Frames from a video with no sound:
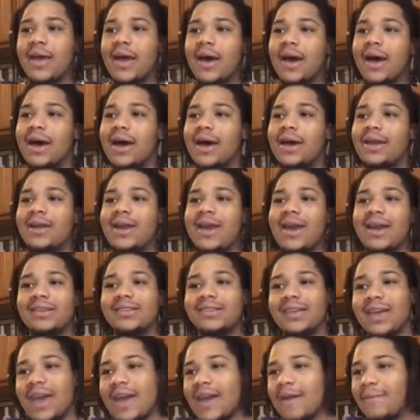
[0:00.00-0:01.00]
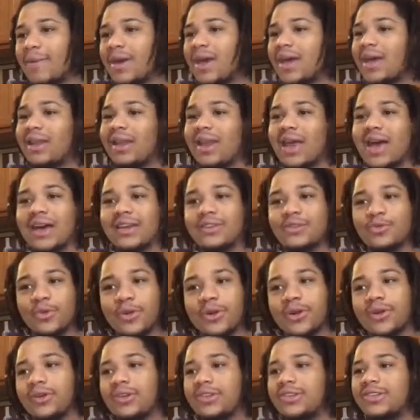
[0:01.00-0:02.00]
Next game, man. Last
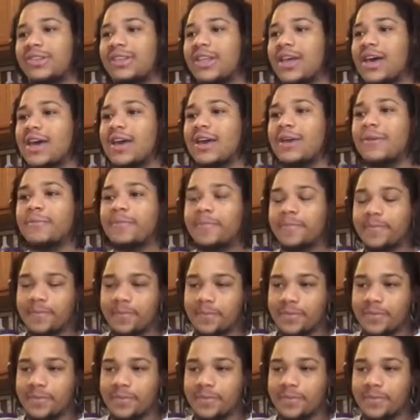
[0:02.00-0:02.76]
one on the slate.